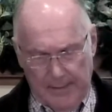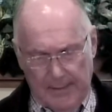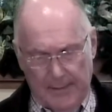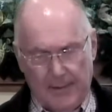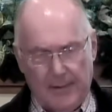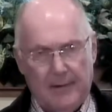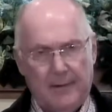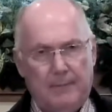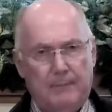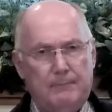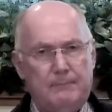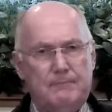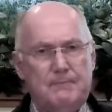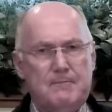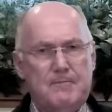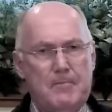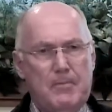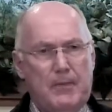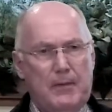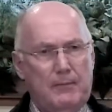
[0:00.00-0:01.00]
Um,
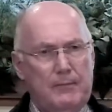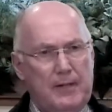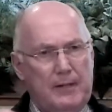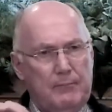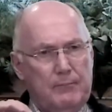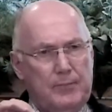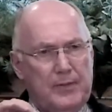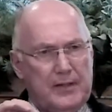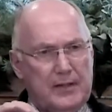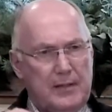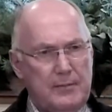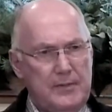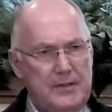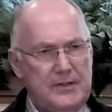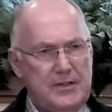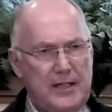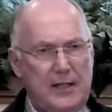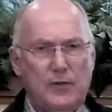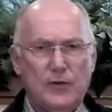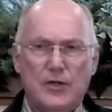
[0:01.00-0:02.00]
but let me
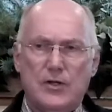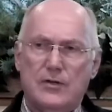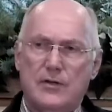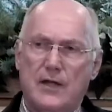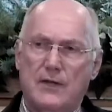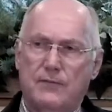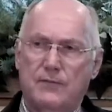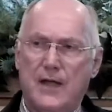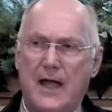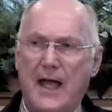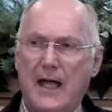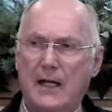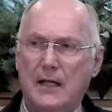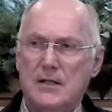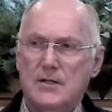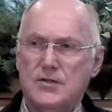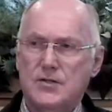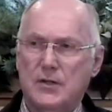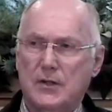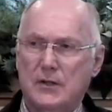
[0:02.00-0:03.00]
tell you that that
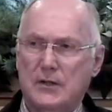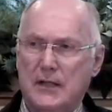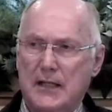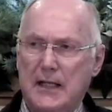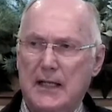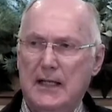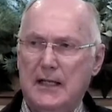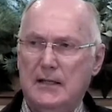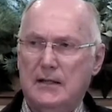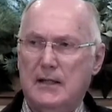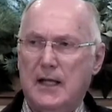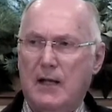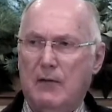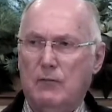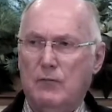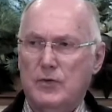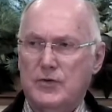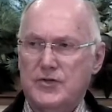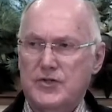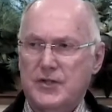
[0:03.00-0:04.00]
is the date
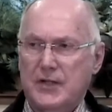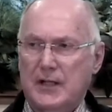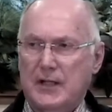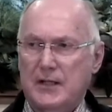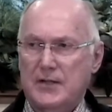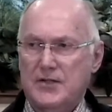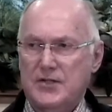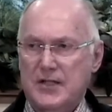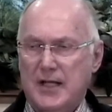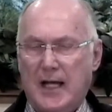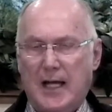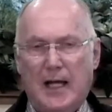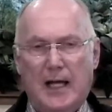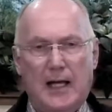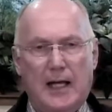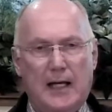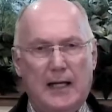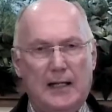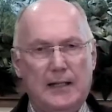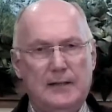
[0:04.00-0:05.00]
that was set
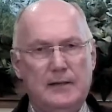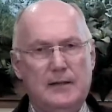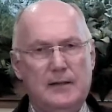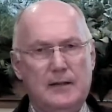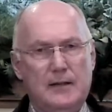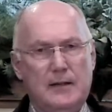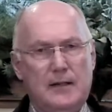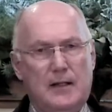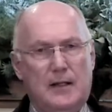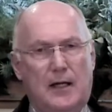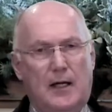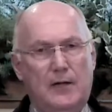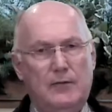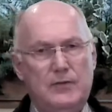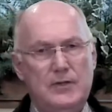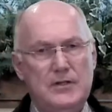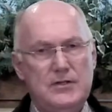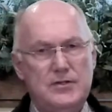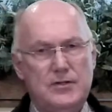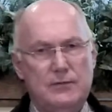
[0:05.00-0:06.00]
aside
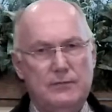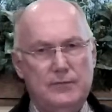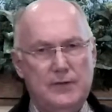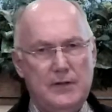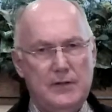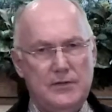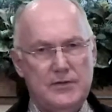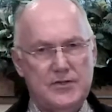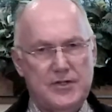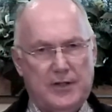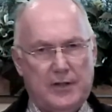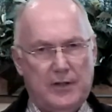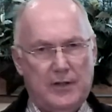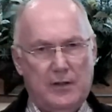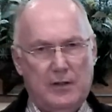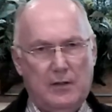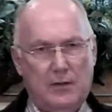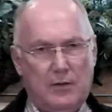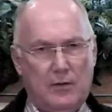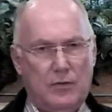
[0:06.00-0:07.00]
hundreds of years
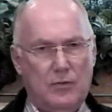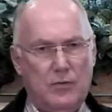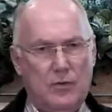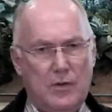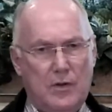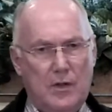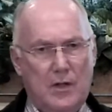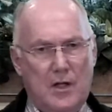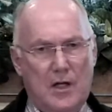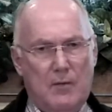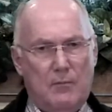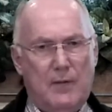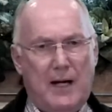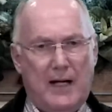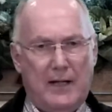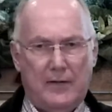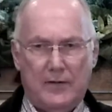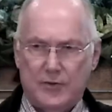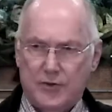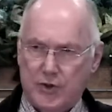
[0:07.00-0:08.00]
ago
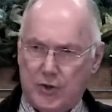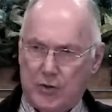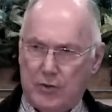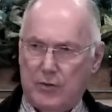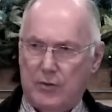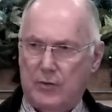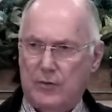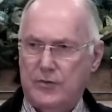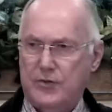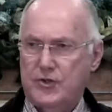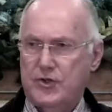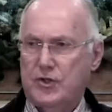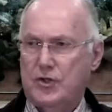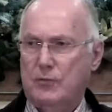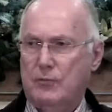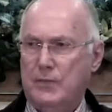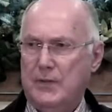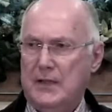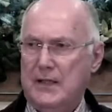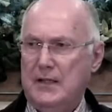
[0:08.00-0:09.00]
by the church
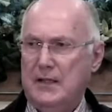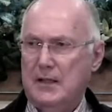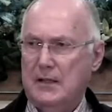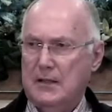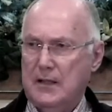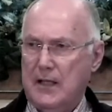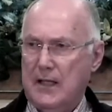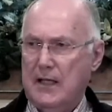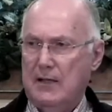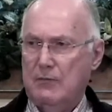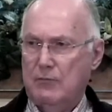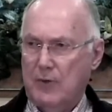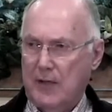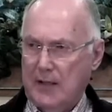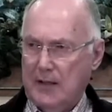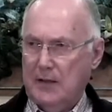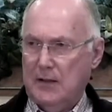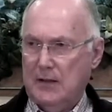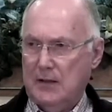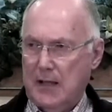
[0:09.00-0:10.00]
to be the date
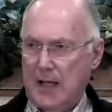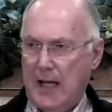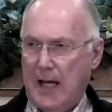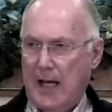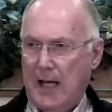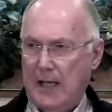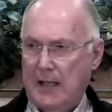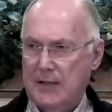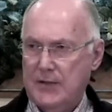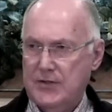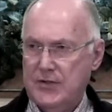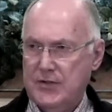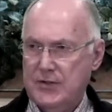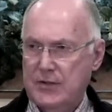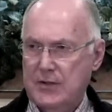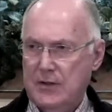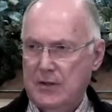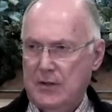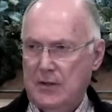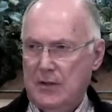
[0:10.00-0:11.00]

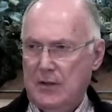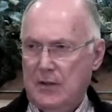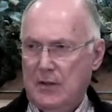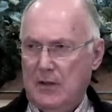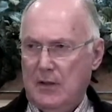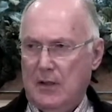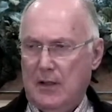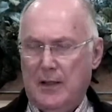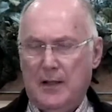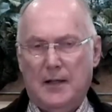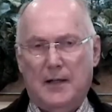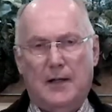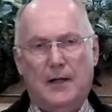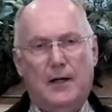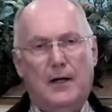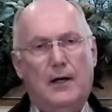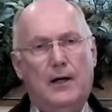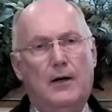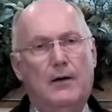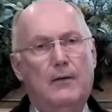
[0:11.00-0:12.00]
recognized
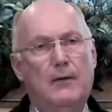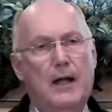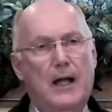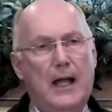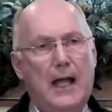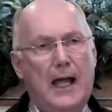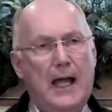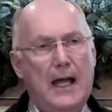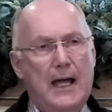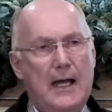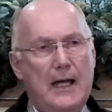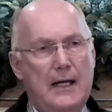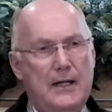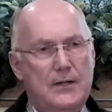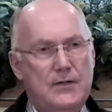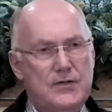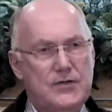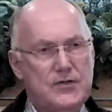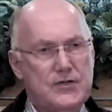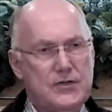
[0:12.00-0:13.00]
uh,
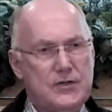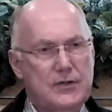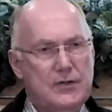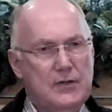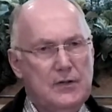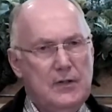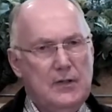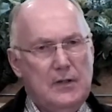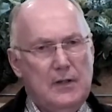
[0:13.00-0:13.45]
as